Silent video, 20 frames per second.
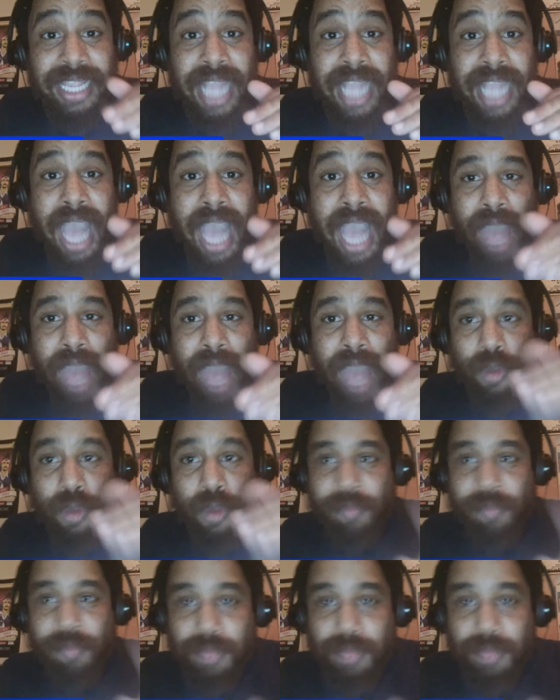I want
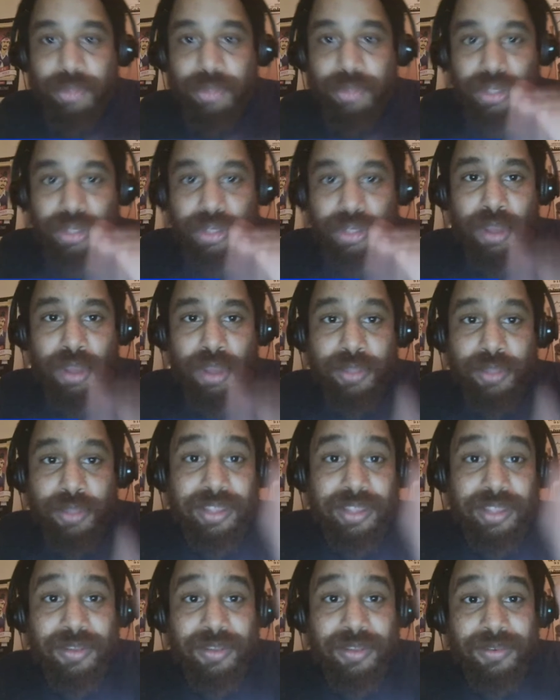people to know what's
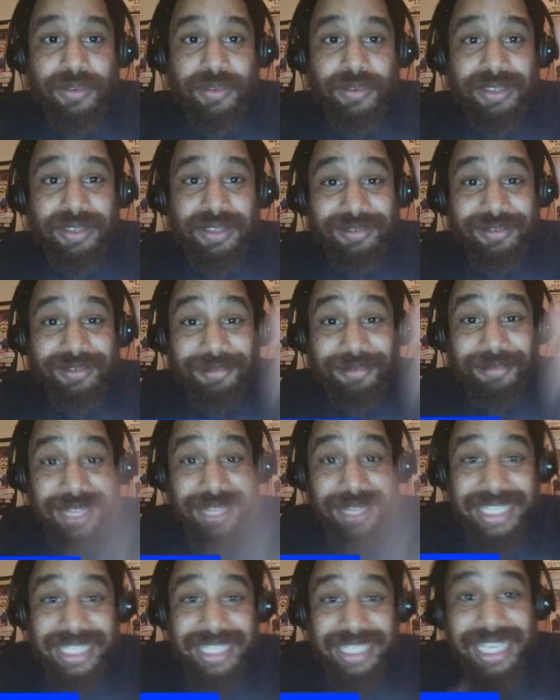
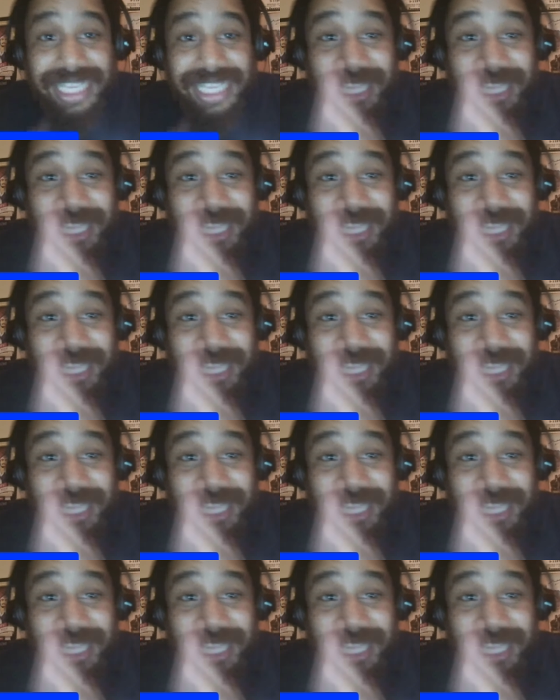really